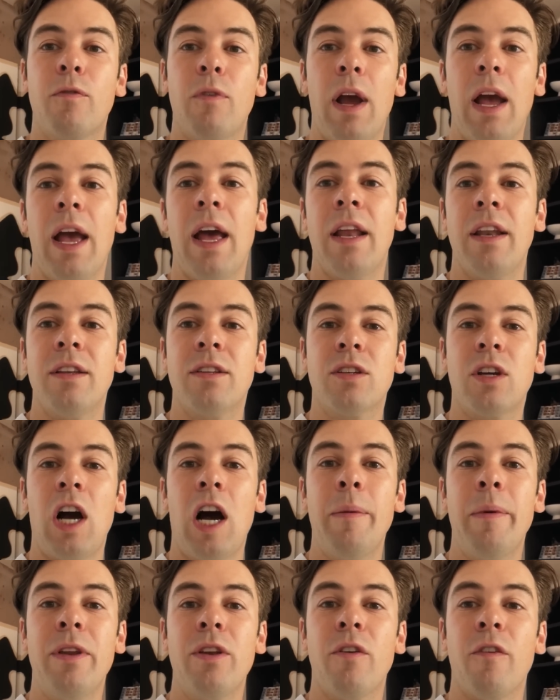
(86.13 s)
and
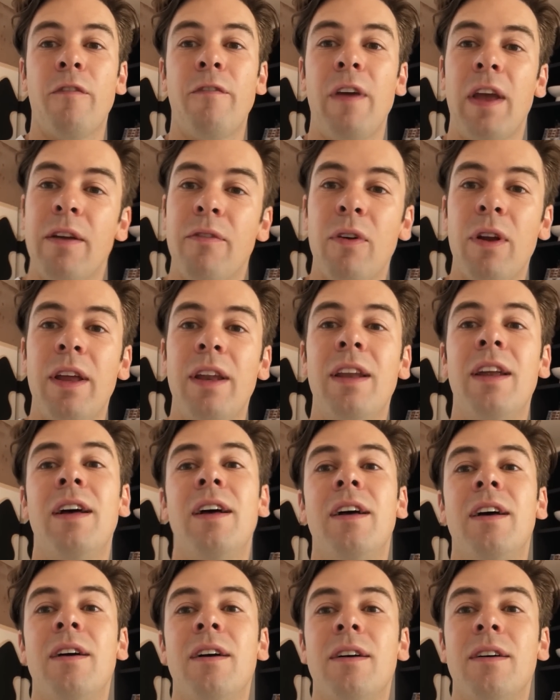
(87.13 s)
comment your favorite
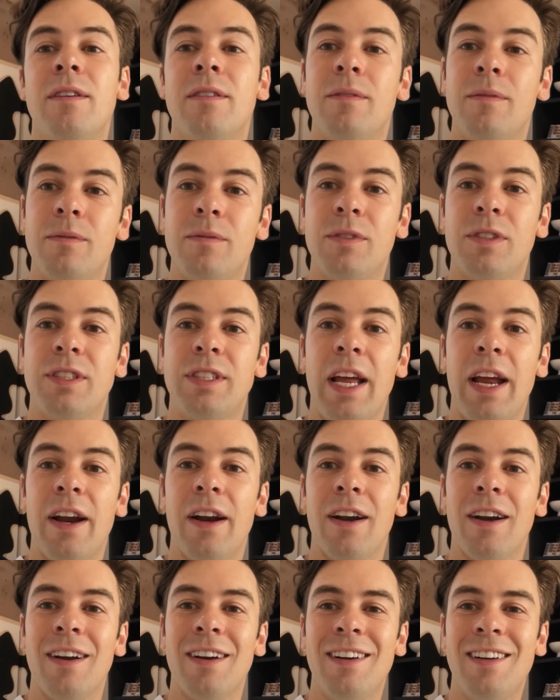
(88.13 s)

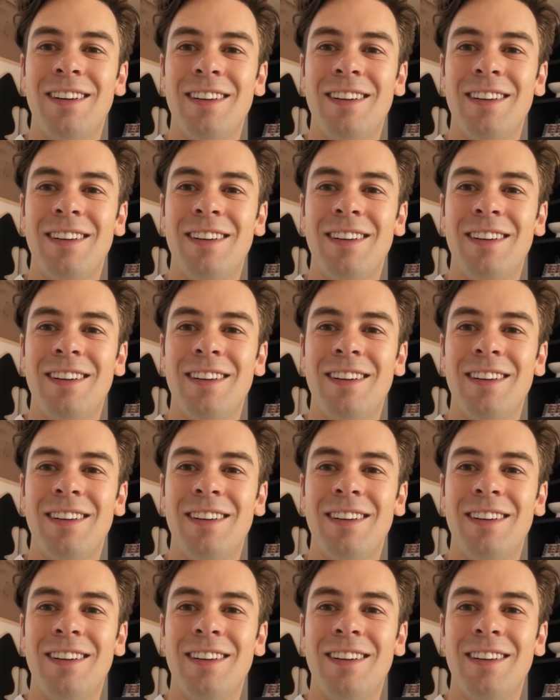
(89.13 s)
stair